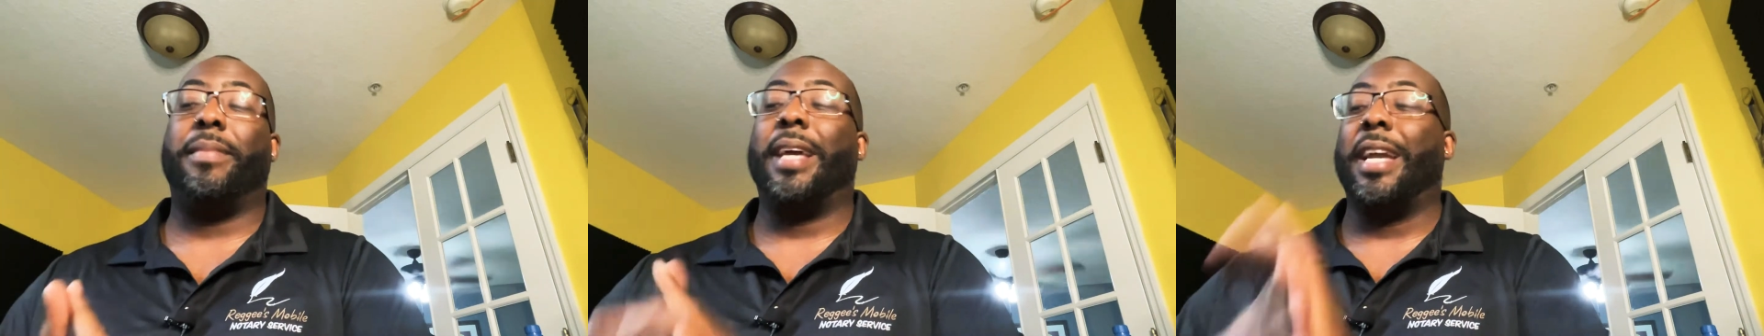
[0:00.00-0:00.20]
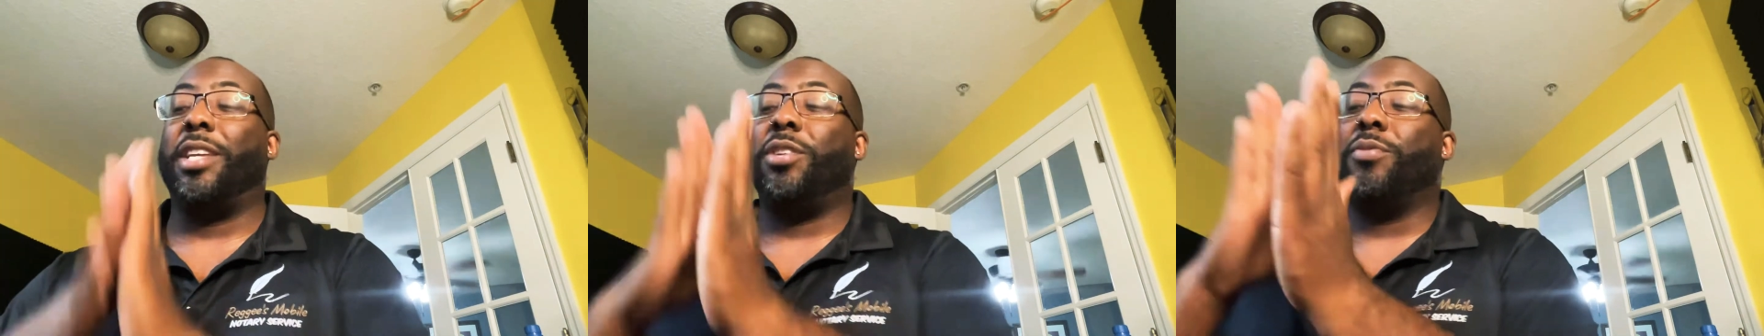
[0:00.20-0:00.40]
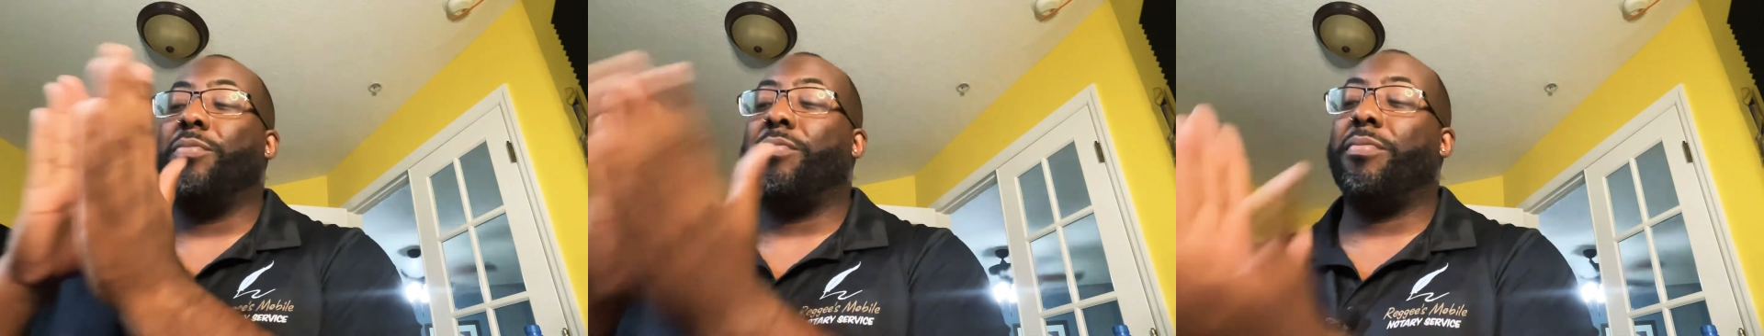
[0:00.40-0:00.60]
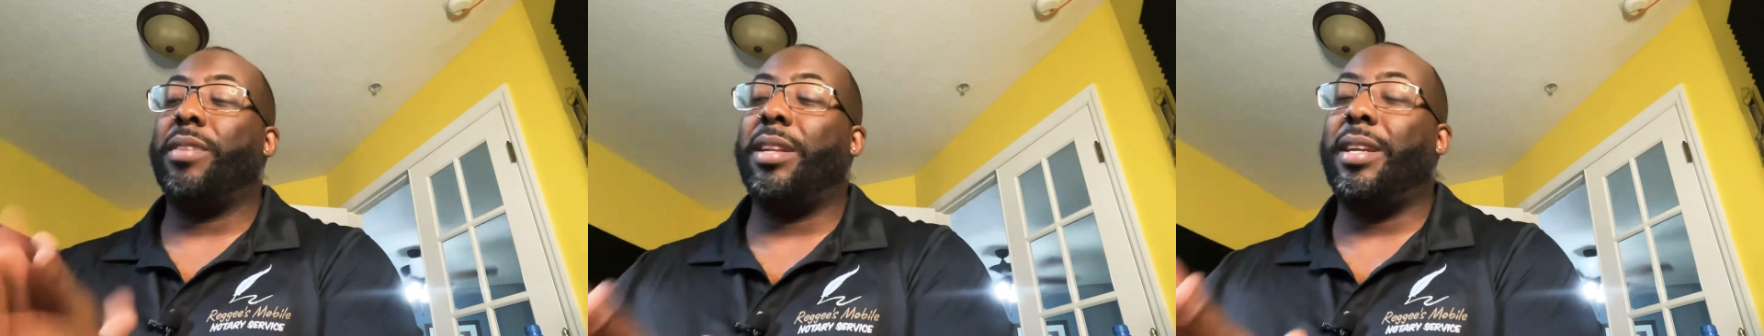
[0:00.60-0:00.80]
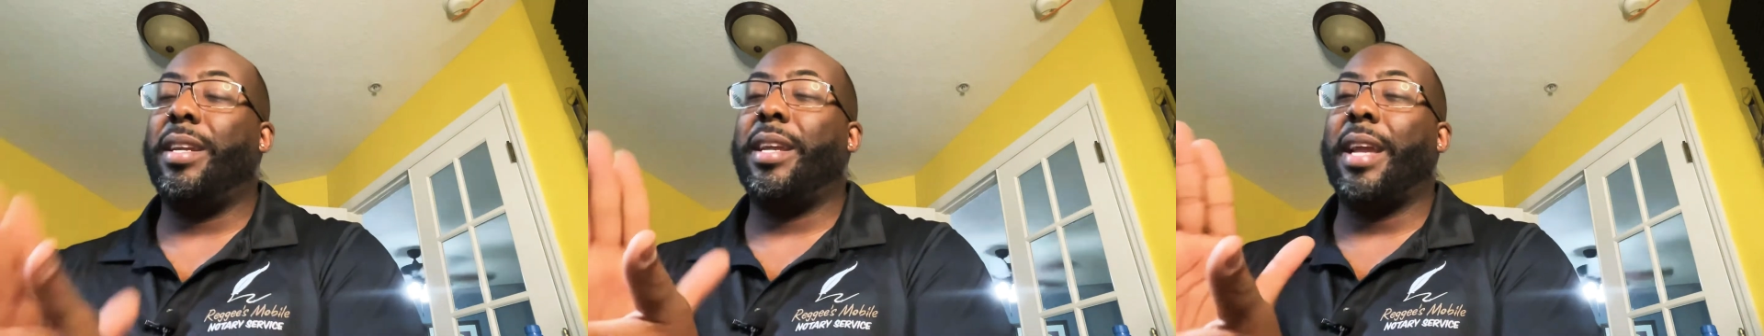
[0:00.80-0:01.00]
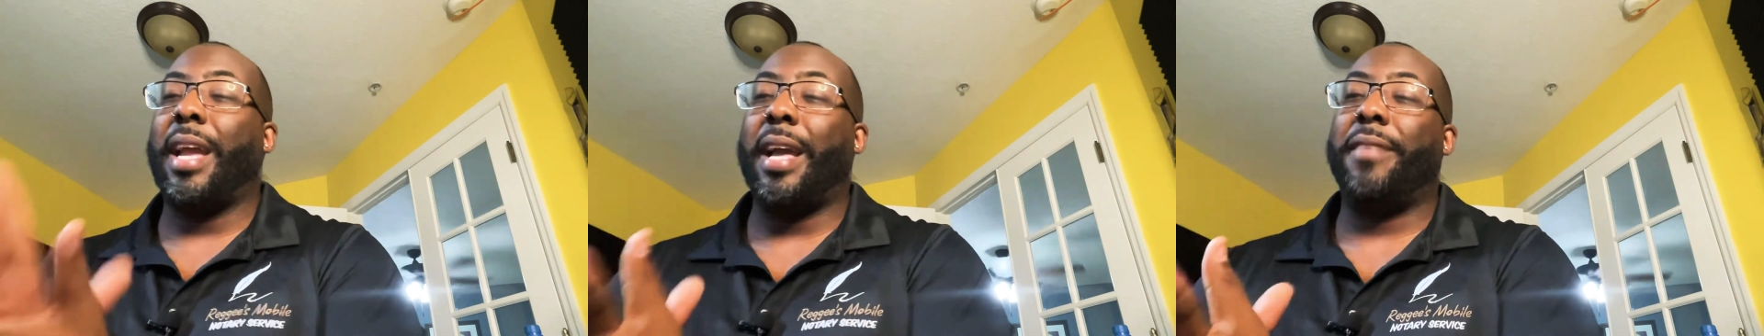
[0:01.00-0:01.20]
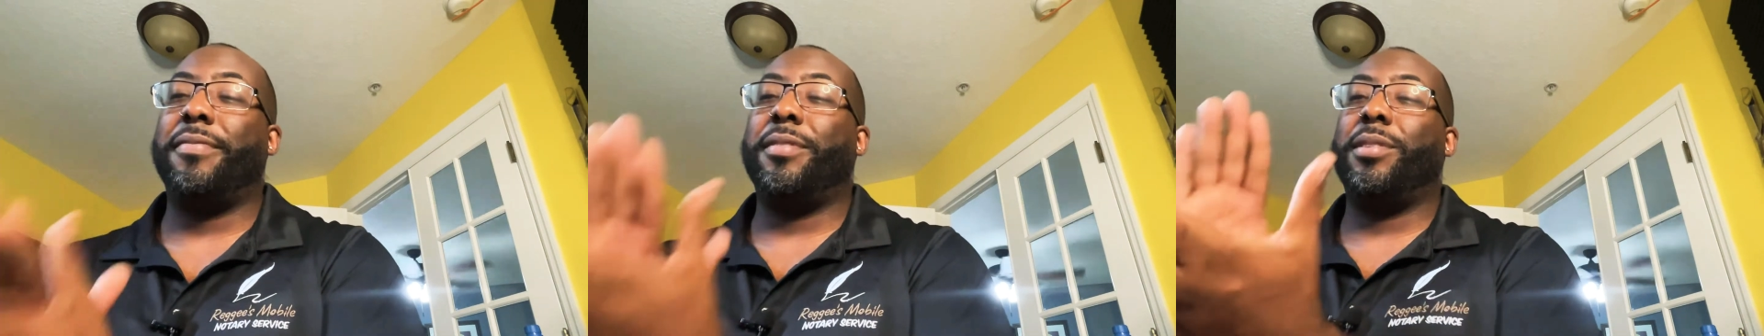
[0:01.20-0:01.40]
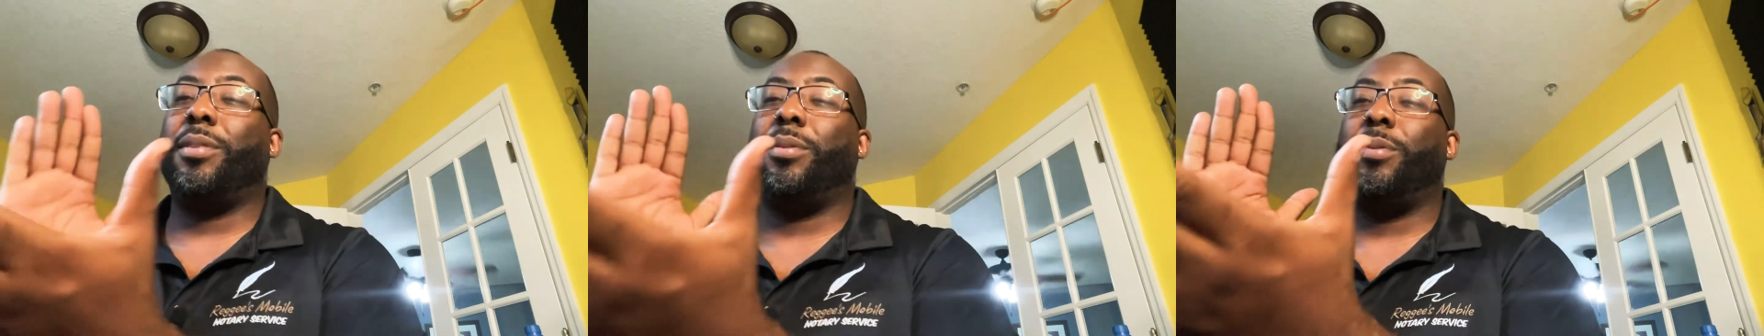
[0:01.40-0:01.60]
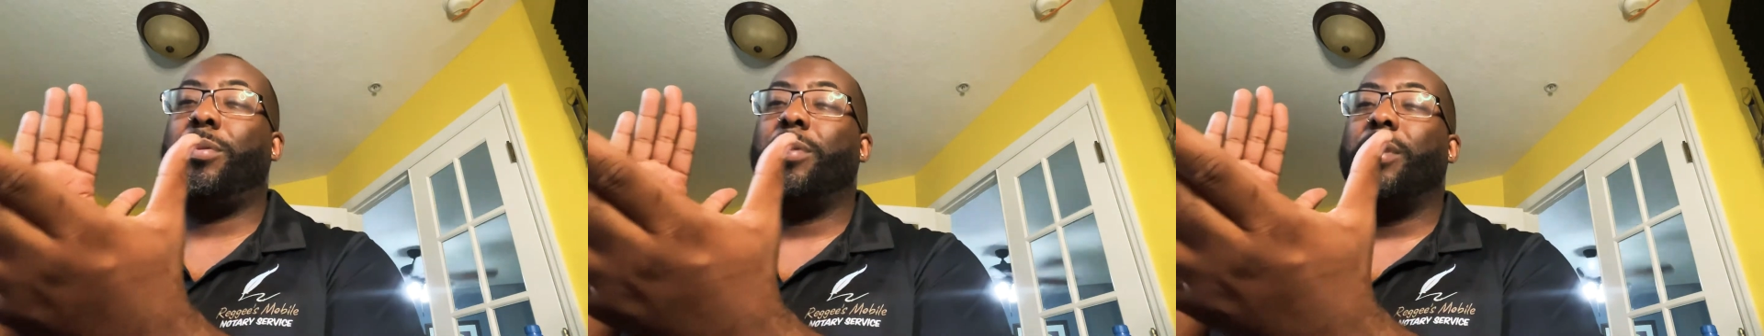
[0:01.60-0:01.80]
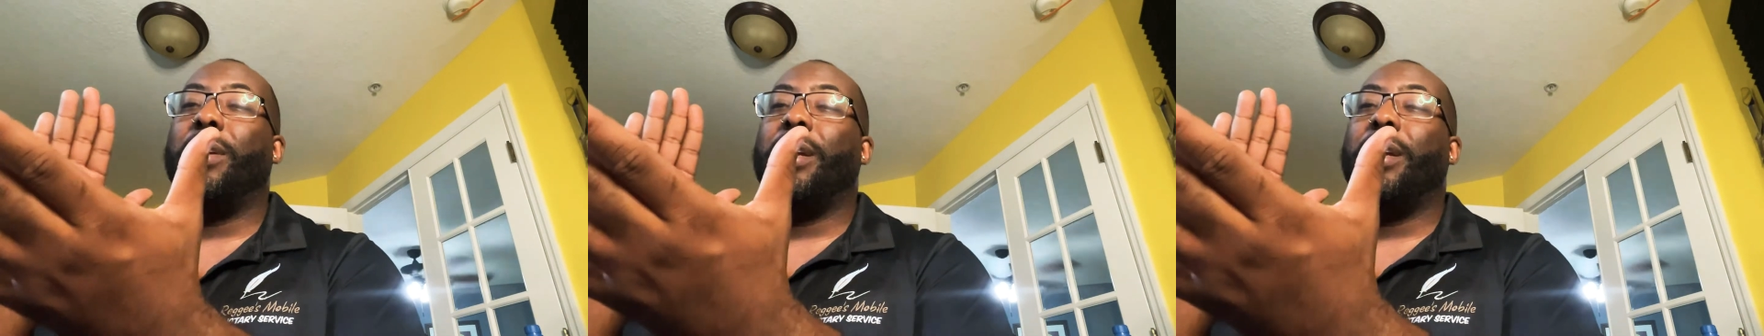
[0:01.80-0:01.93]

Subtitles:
that you really have to